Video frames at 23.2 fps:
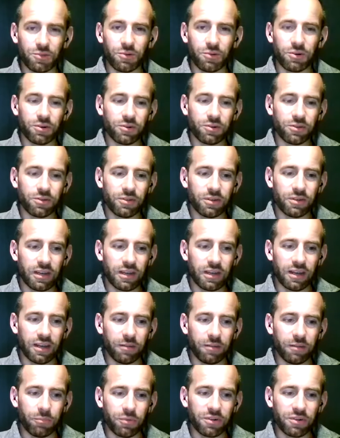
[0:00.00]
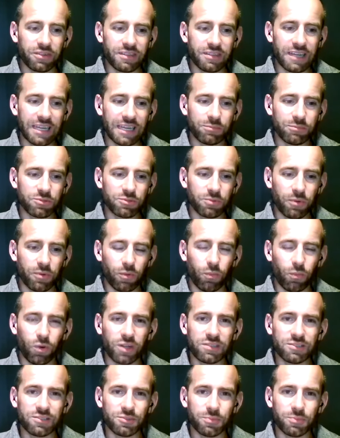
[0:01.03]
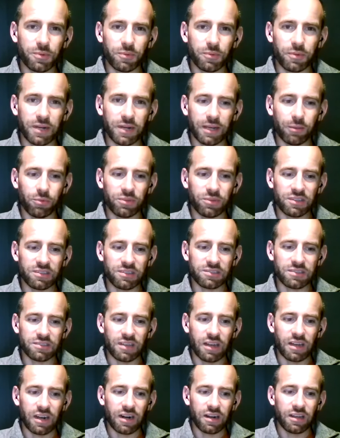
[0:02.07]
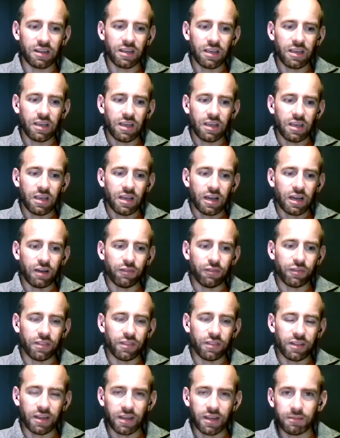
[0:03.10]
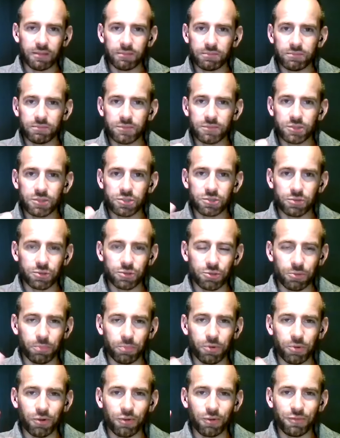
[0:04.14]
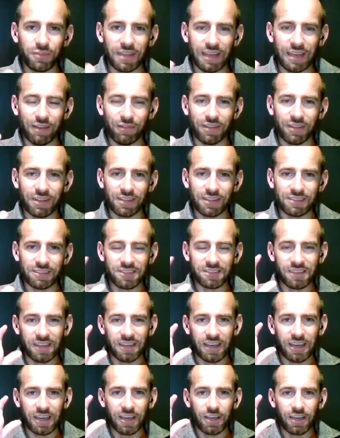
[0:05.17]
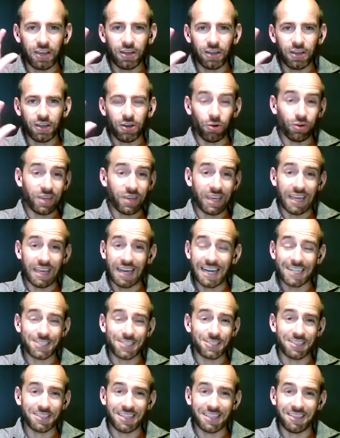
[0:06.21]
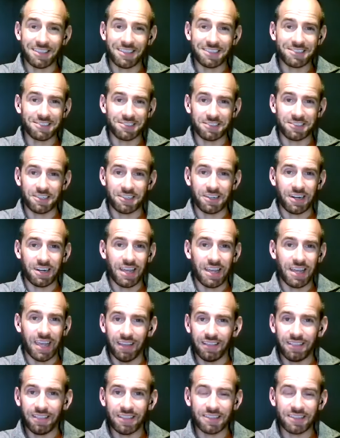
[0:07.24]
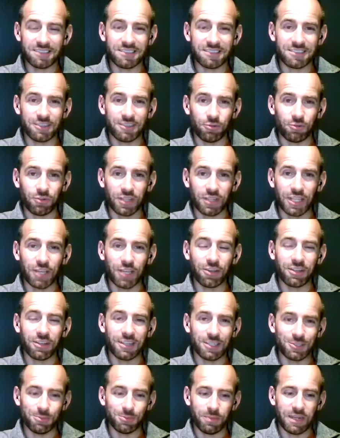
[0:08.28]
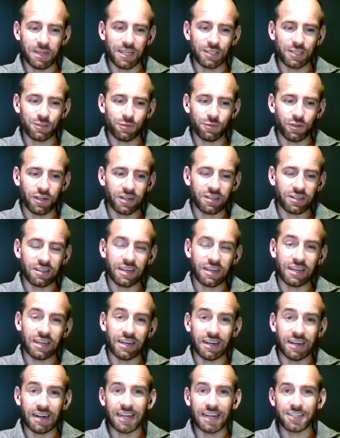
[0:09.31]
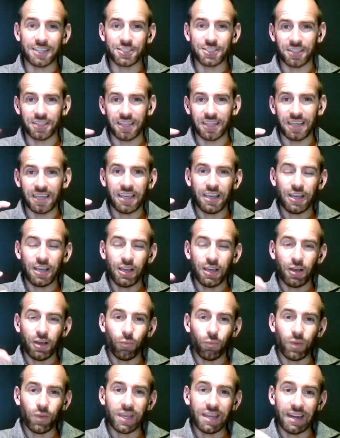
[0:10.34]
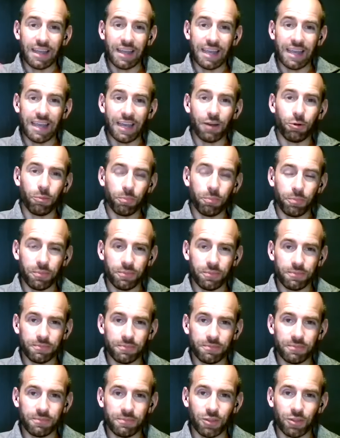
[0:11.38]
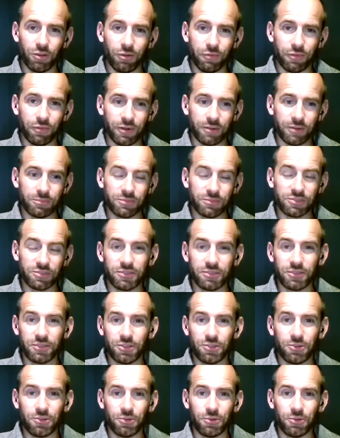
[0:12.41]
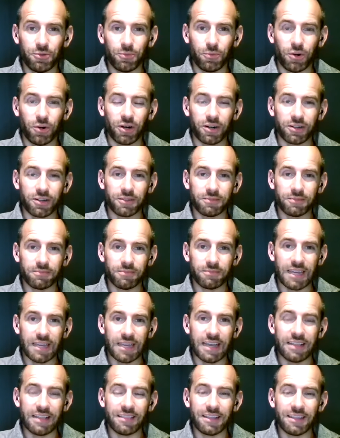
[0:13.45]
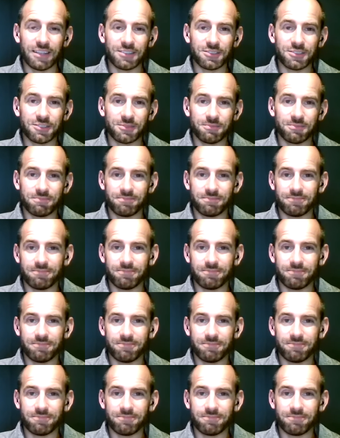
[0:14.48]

door a number of times. But once we were able to start having that social proof to evidence that, okay, actually, this is great. This is a really good experience for your client. And actually, we can help law firms to work in this